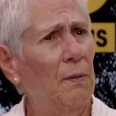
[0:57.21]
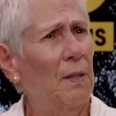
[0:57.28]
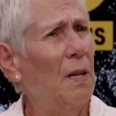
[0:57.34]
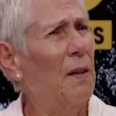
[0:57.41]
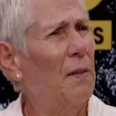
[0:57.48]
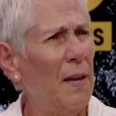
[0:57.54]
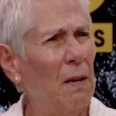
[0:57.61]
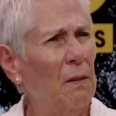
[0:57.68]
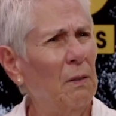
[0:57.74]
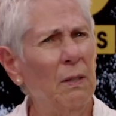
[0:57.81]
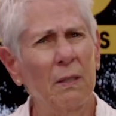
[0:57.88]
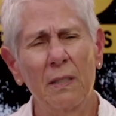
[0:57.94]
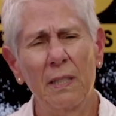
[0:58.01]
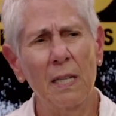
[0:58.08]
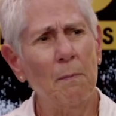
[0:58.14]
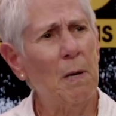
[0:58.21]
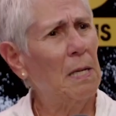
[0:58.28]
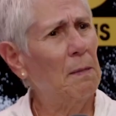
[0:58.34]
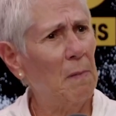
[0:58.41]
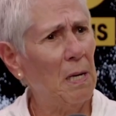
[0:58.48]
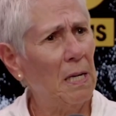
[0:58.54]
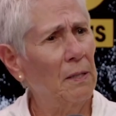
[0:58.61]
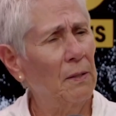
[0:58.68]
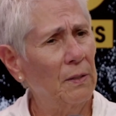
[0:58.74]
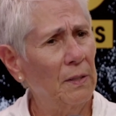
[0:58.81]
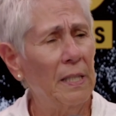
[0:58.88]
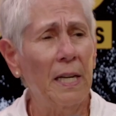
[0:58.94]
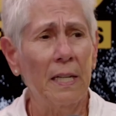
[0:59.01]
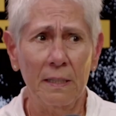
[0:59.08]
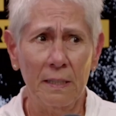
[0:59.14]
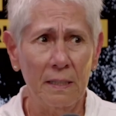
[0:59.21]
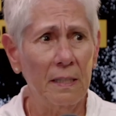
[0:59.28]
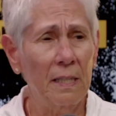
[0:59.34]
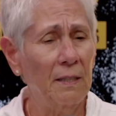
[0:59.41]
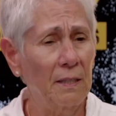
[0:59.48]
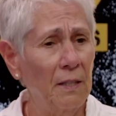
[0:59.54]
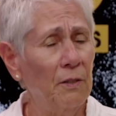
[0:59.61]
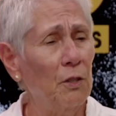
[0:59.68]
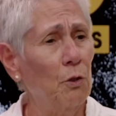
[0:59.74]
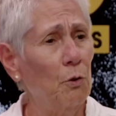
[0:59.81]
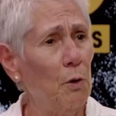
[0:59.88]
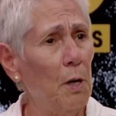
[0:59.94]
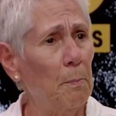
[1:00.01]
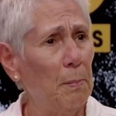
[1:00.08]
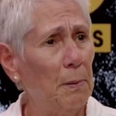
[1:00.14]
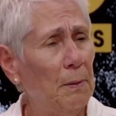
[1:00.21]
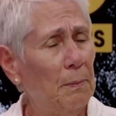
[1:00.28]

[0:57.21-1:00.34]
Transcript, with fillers: a thousand some odd miles. Yes, it's it's a trip.